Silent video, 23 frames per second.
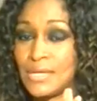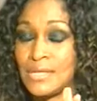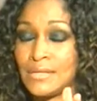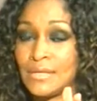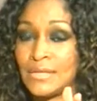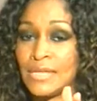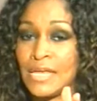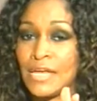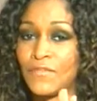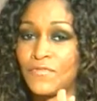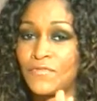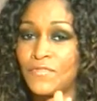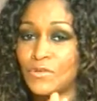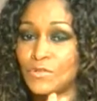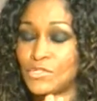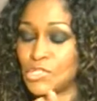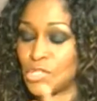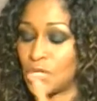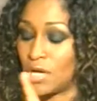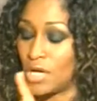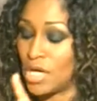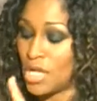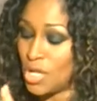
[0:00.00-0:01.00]
the near
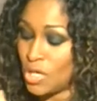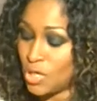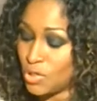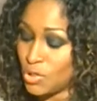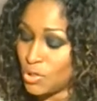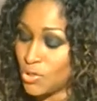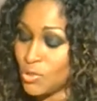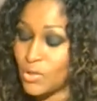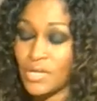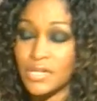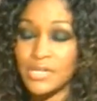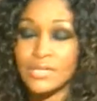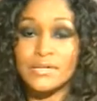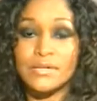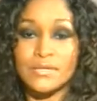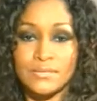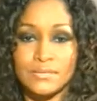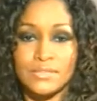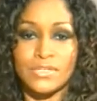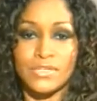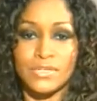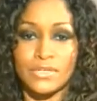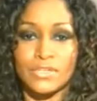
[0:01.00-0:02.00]
future, you're
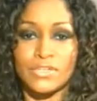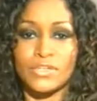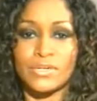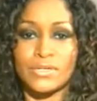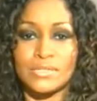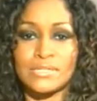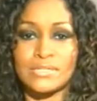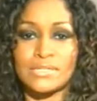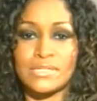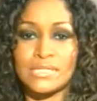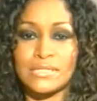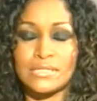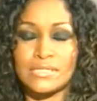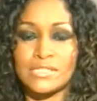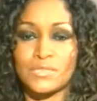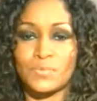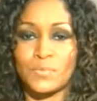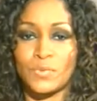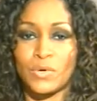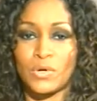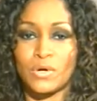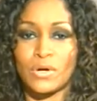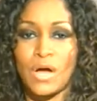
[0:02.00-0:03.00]
gonna see this
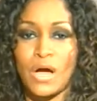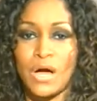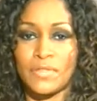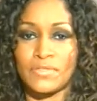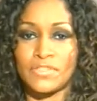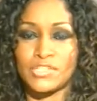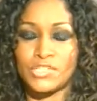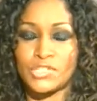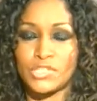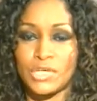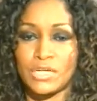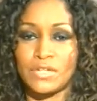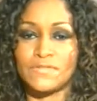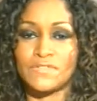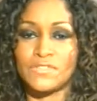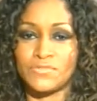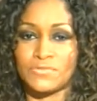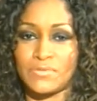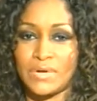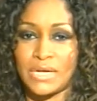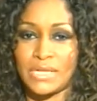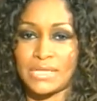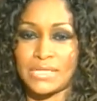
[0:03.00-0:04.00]
book on the
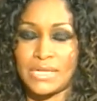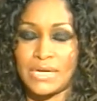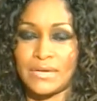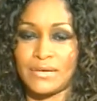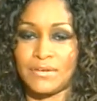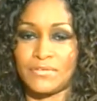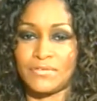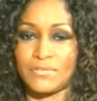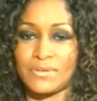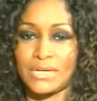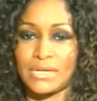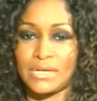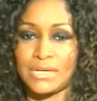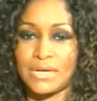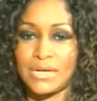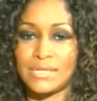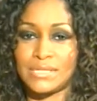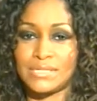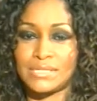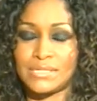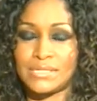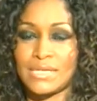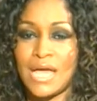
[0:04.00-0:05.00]
shelves right here in Grenada.
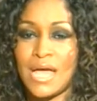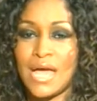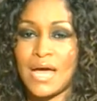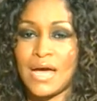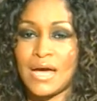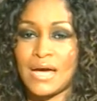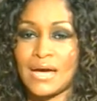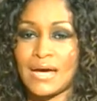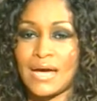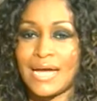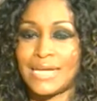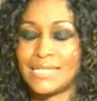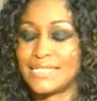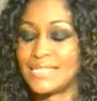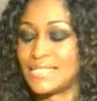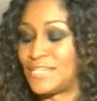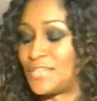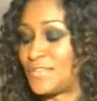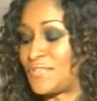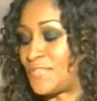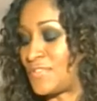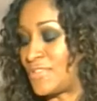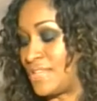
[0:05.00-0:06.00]
It's I
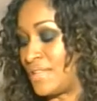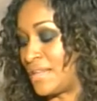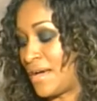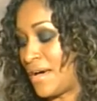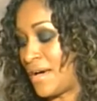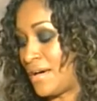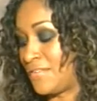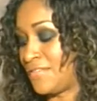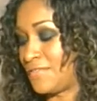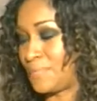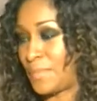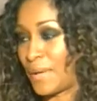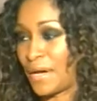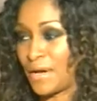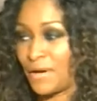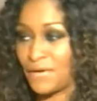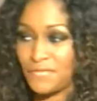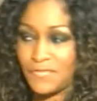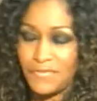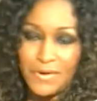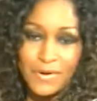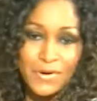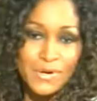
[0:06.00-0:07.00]
Did It for Love by
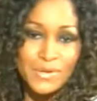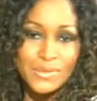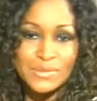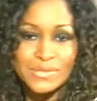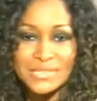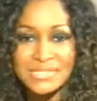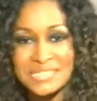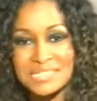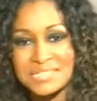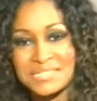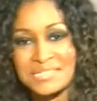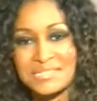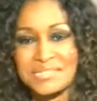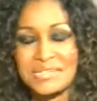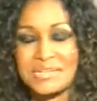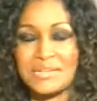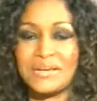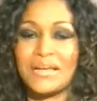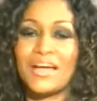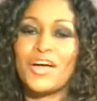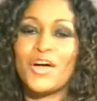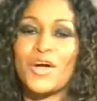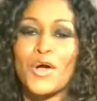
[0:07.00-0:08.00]
our very own
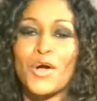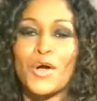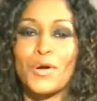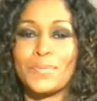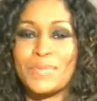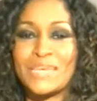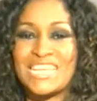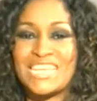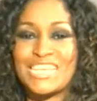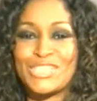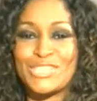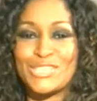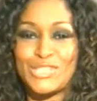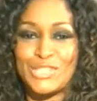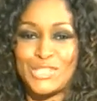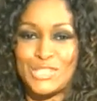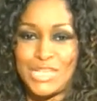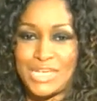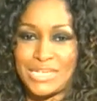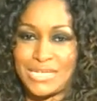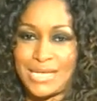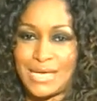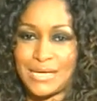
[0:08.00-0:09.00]
sister Hermion
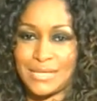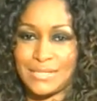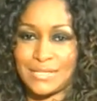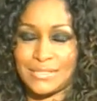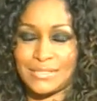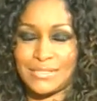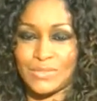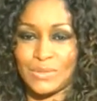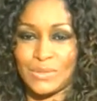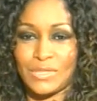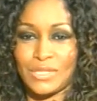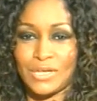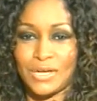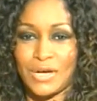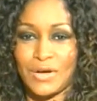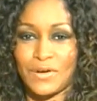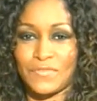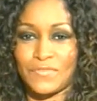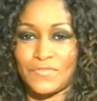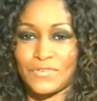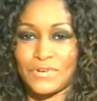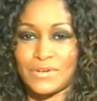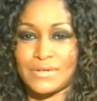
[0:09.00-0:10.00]
Chiddick. So look
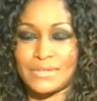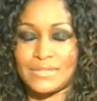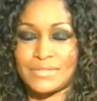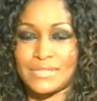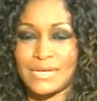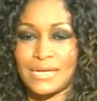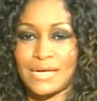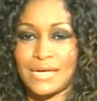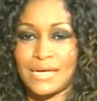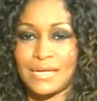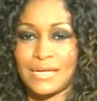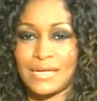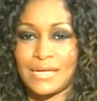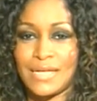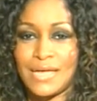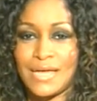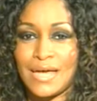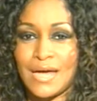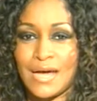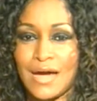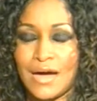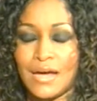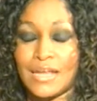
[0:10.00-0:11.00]
out for it
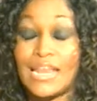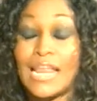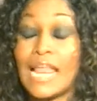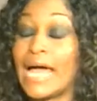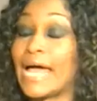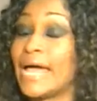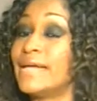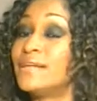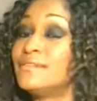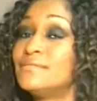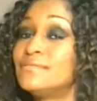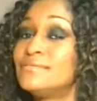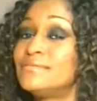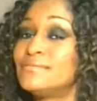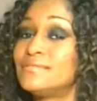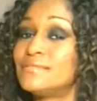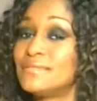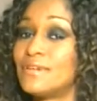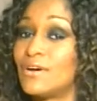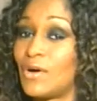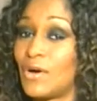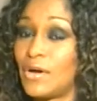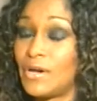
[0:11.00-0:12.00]
online,
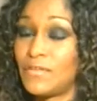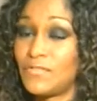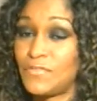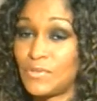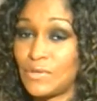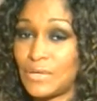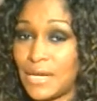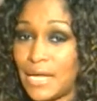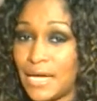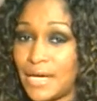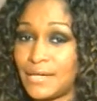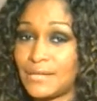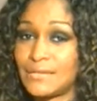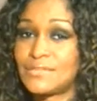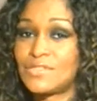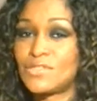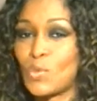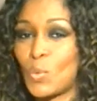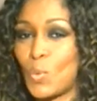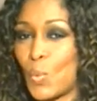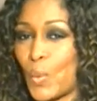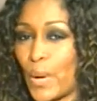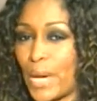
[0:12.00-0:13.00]
or if you'd like
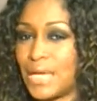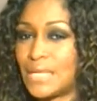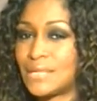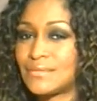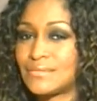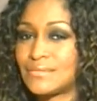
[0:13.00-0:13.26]
to wait,